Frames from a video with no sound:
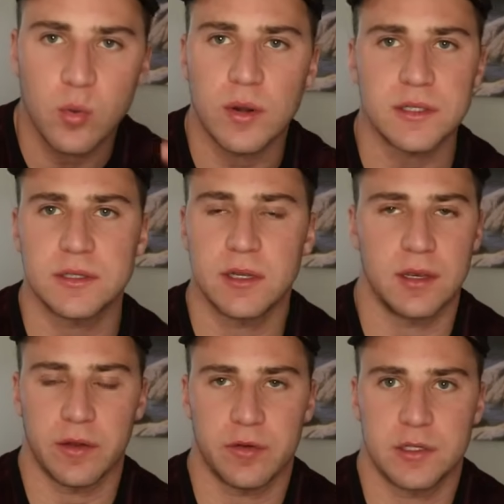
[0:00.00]
What's the
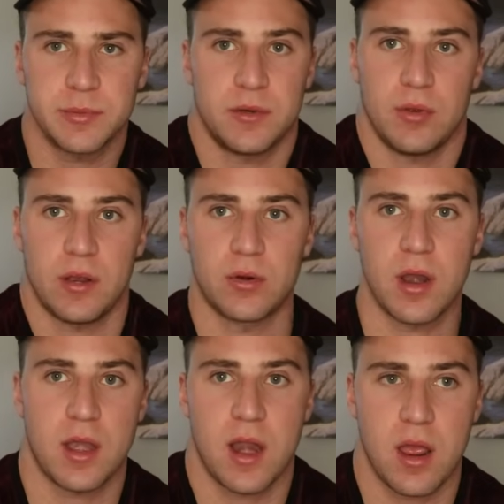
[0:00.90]
difference between
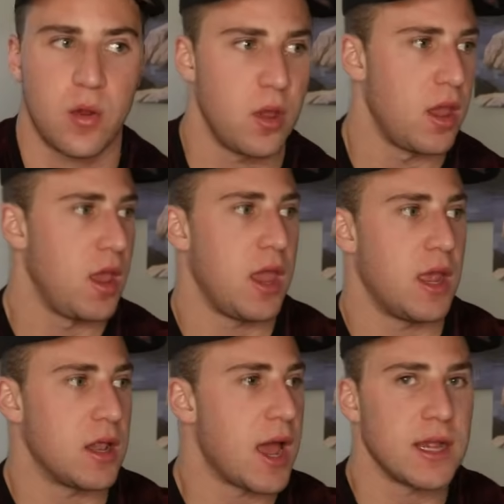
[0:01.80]
right now
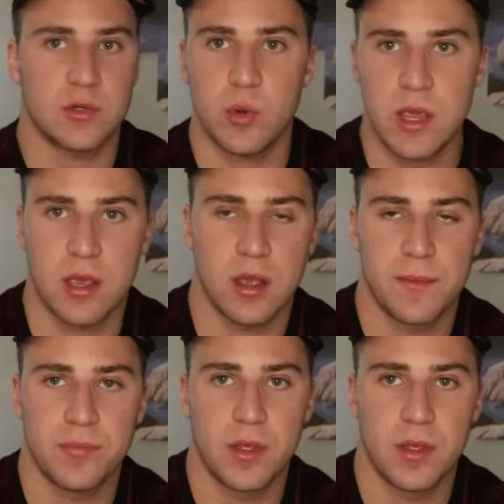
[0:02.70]
and last week?